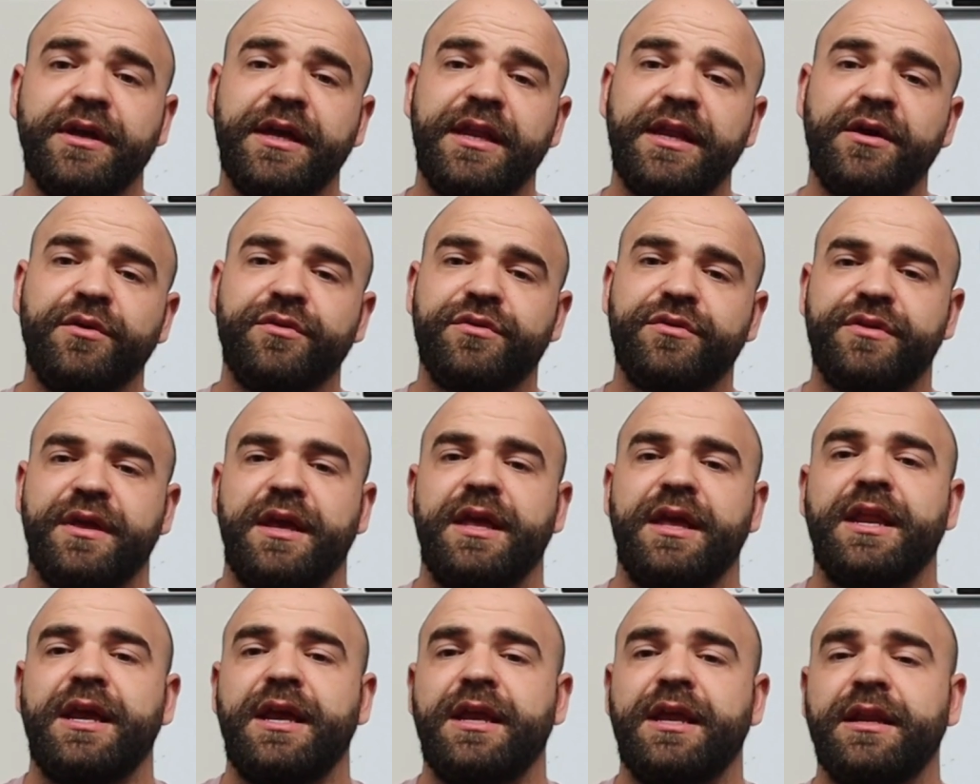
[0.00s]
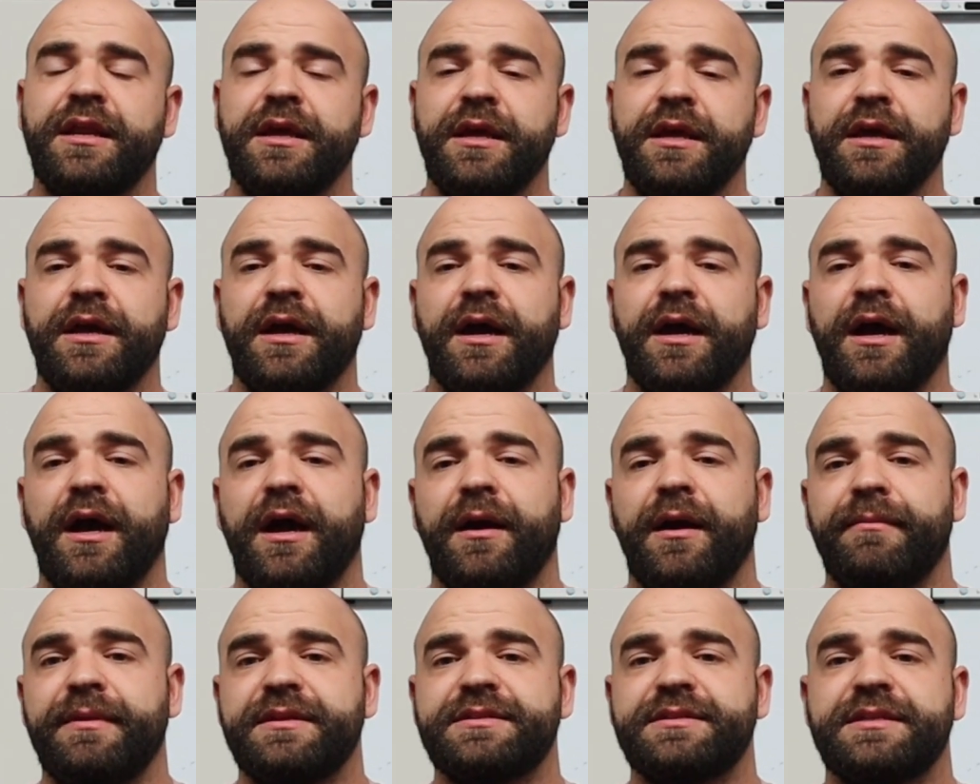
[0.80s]
can get L-theanine,
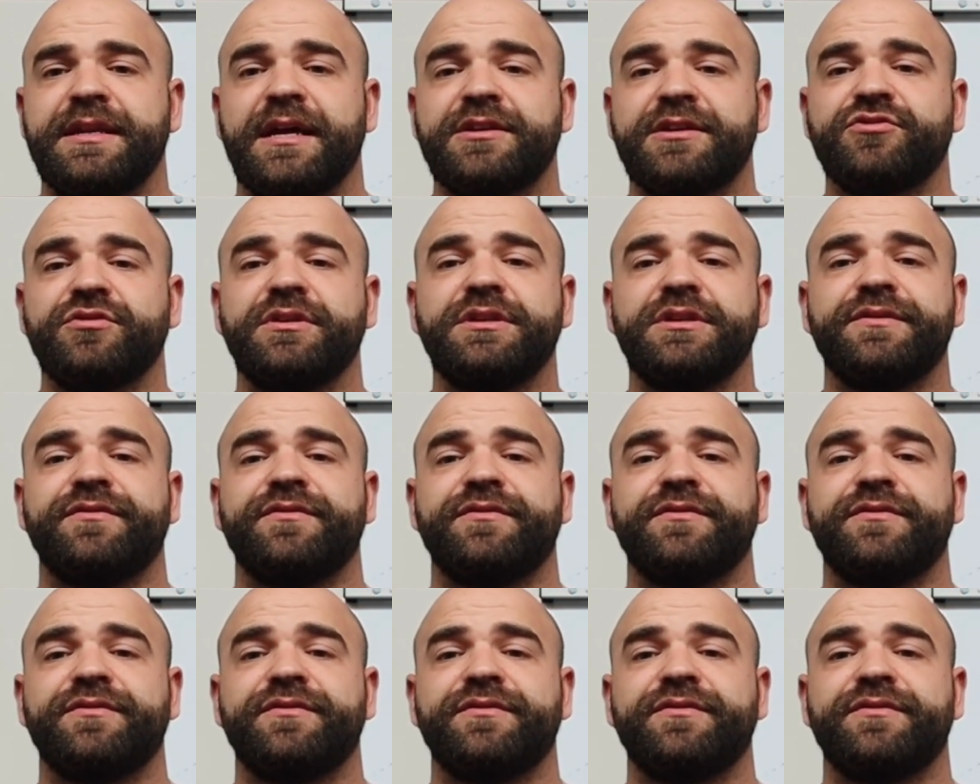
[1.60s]
um, it's a naturally